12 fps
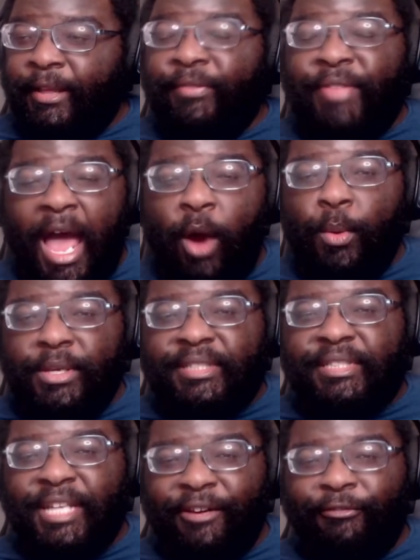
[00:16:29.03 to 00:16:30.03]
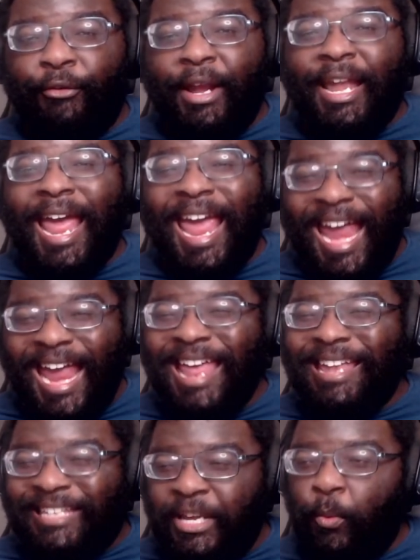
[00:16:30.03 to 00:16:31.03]
That was different
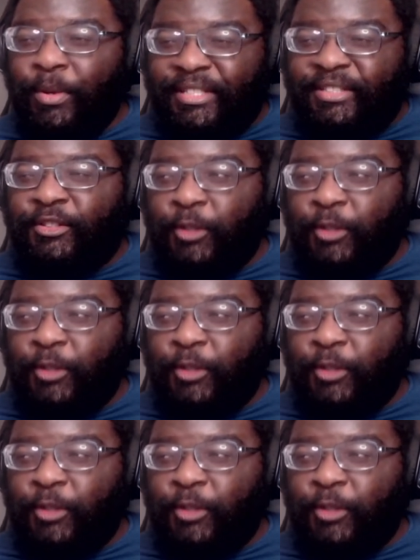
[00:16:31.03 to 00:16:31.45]
and it was